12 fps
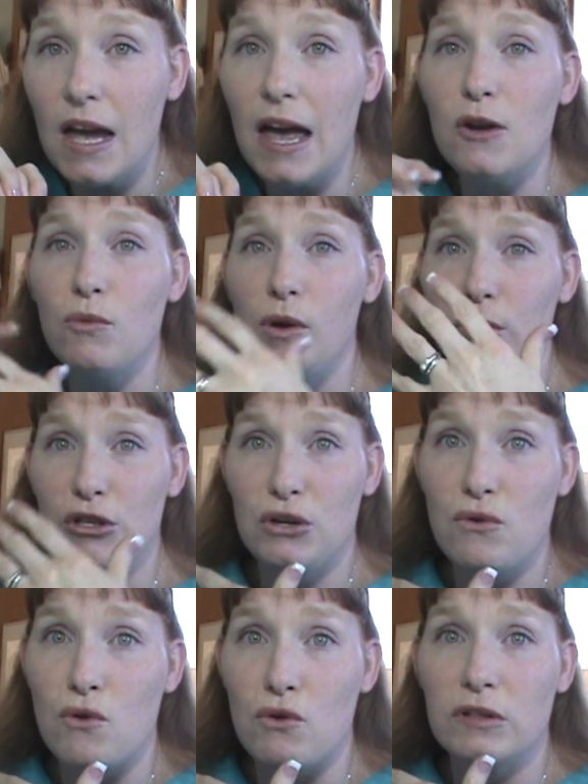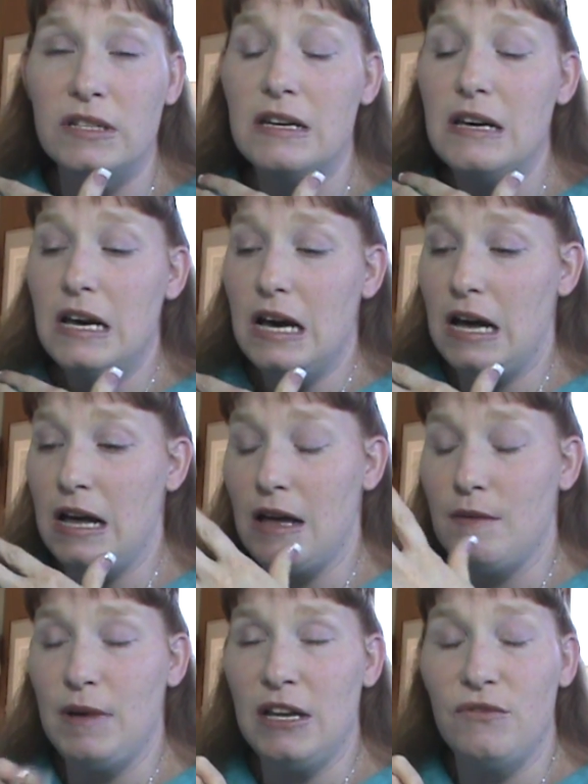And we were told in
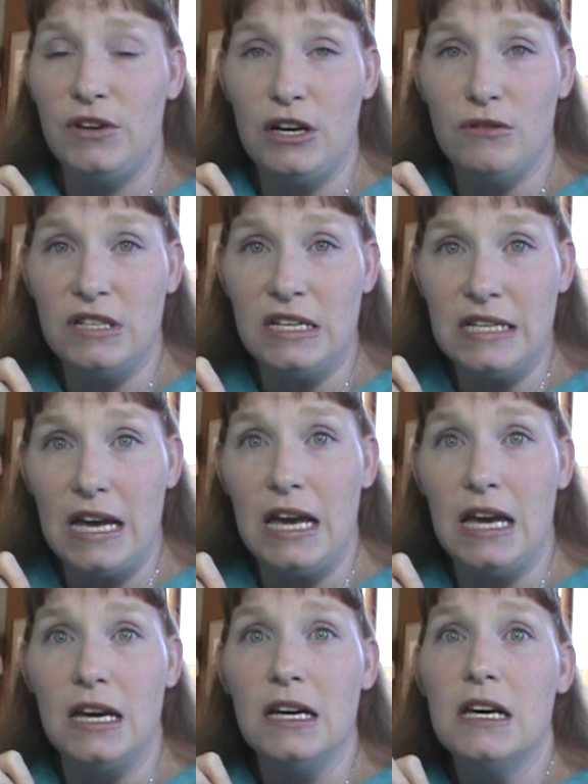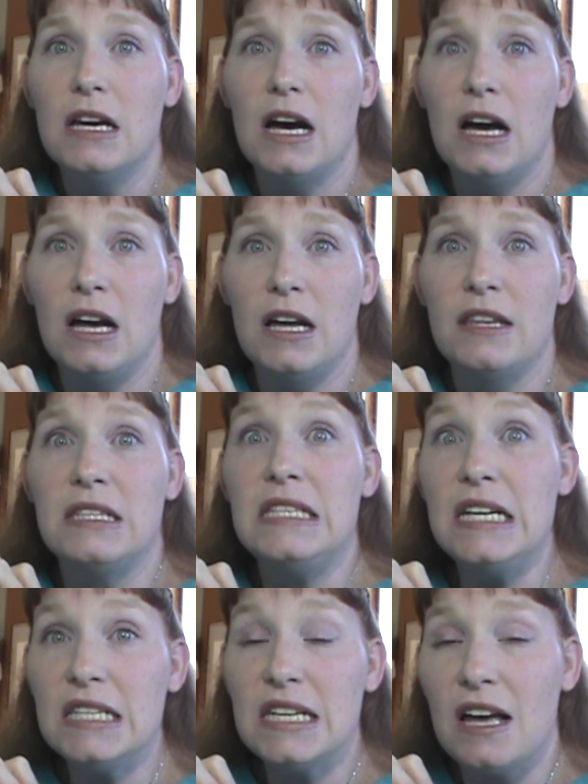a video today
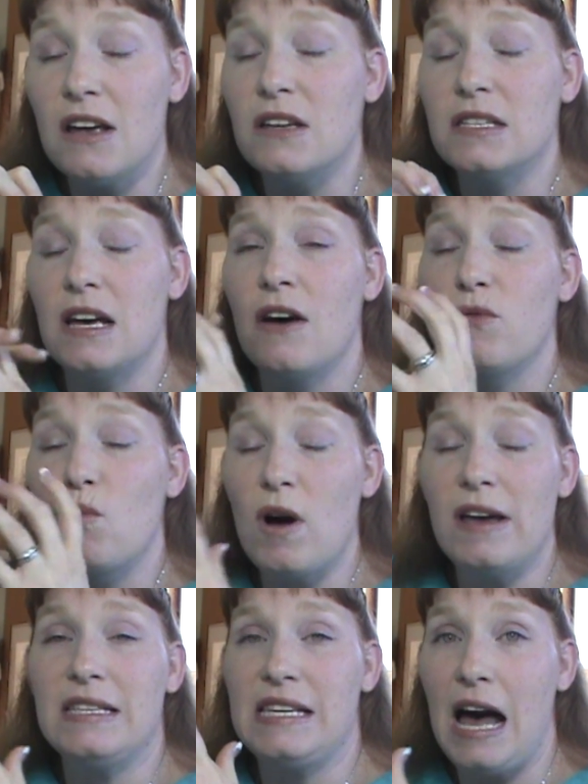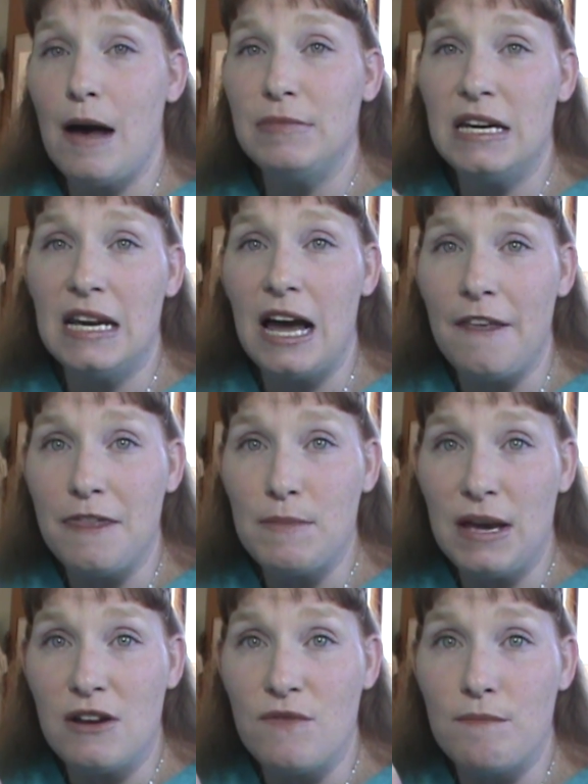details of what is happening at the
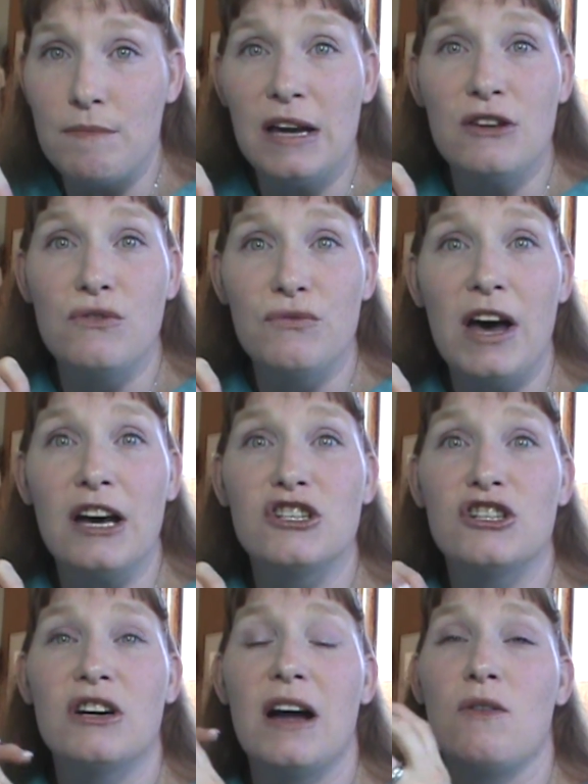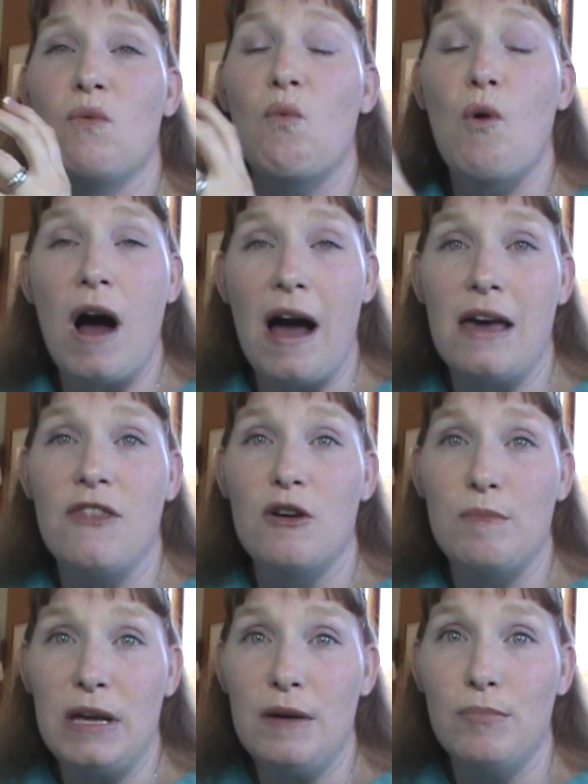manufacturer and why
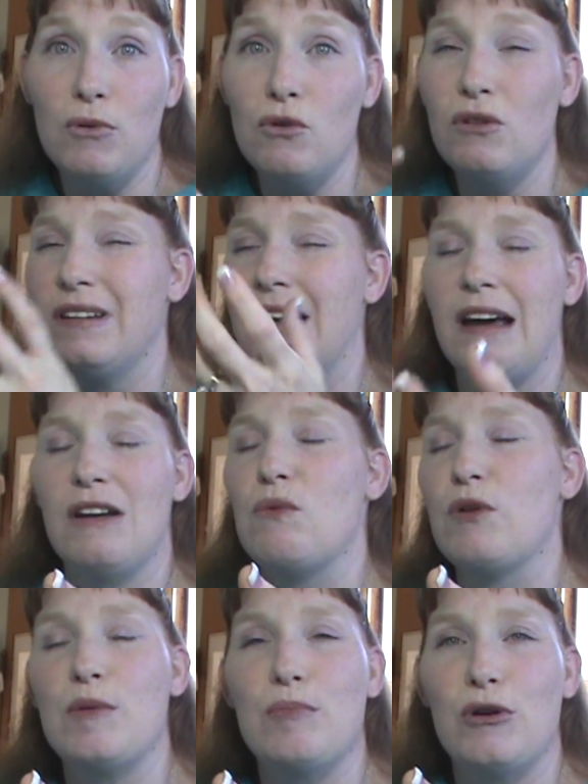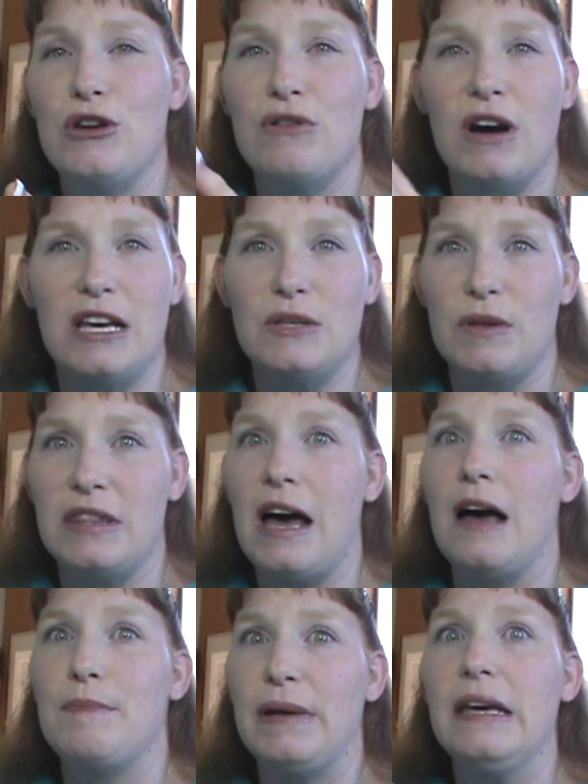they're being pulled, and I don't want to bore you guys with
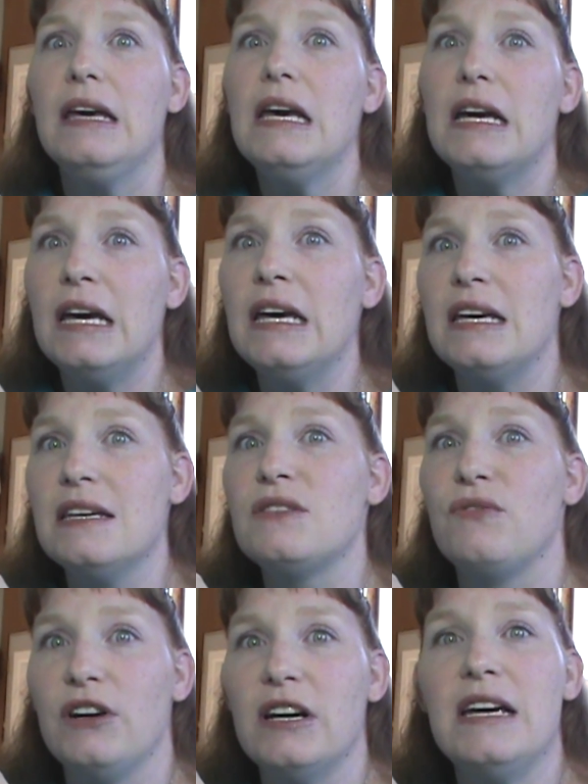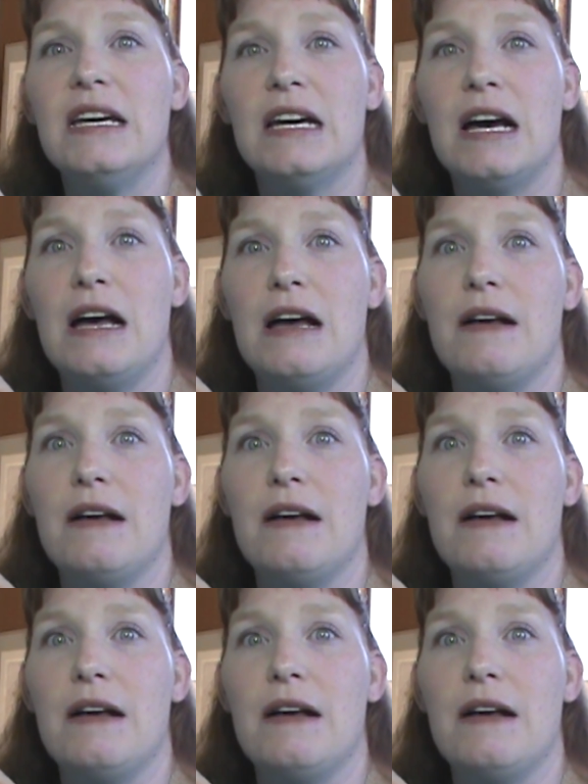that, but it is very